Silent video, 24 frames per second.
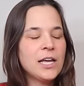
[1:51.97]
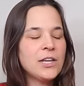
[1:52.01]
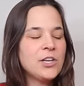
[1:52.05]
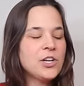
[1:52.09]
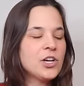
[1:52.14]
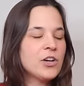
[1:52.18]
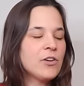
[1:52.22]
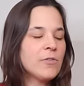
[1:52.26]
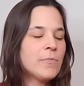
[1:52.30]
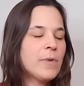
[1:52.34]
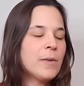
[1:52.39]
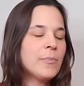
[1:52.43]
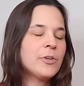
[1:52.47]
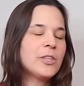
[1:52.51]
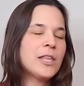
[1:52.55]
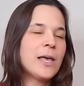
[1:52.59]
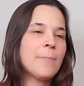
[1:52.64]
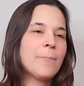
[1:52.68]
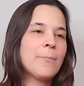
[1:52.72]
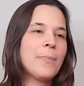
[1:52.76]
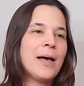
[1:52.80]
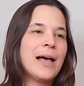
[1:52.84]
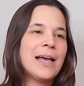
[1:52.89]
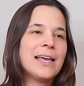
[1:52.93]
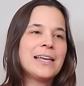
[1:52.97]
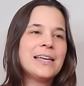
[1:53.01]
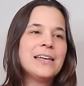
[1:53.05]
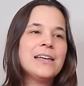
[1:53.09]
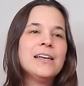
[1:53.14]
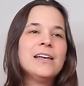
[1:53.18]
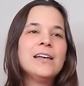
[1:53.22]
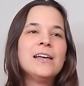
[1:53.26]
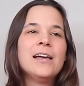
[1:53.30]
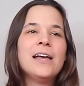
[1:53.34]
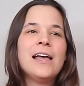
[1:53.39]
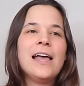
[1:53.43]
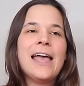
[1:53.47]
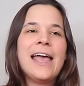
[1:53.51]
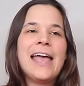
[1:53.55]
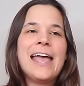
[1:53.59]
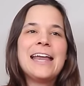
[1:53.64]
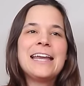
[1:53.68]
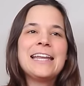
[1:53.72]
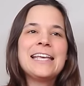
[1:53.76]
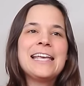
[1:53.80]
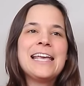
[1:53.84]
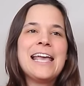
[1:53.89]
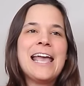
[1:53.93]
And you can remember that by
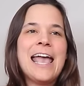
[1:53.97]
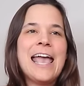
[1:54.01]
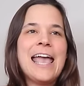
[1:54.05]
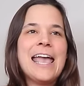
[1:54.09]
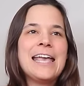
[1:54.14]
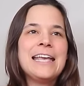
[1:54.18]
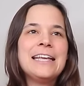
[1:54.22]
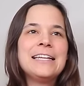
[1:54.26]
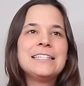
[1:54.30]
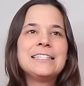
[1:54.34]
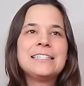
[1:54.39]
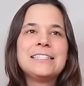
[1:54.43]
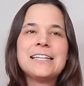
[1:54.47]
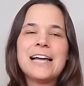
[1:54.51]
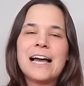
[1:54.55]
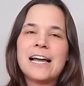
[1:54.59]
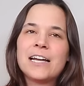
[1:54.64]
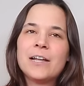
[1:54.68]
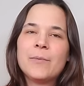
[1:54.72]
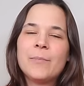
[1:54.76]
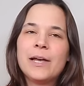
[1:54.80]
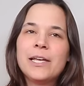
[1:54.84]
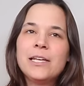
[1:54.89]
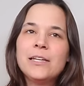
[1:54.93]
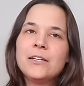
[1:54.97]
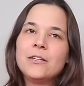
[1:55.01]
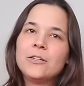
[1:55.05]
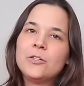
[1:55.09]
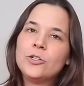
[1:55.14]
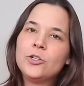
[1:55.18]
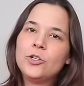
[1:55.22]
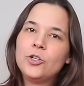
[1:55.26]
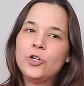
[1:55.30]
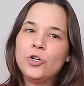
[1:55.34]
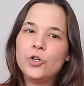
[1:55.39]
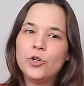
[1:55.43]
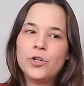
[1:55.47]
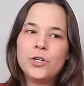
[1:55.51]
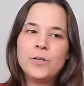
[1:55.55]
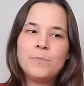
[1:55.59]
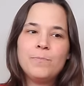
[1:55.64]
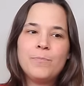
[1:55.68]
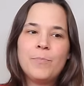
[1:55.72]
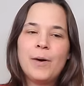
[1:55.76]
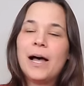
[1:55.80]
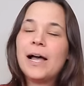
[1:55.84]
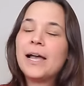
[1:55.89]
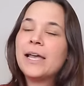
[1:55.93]
Eddie Ate Dynamite.
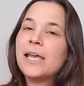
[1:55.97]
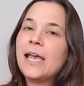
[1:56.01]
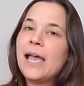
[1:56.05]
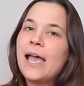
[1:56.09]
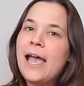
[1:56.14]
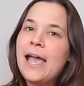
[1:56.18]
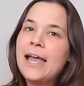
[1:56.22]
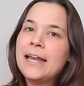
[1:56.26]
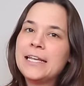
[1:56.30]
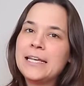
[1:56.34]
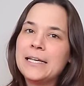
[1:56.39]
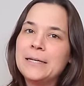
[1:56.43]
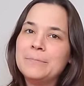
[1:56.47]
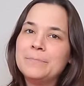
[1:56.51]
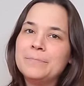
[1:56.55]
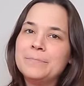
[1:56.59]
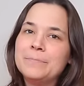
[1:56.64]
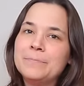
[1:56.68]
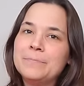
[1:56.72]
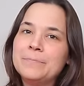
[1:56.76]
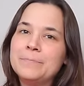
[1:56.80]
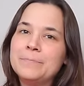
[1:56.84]
Goodbye, Eddie.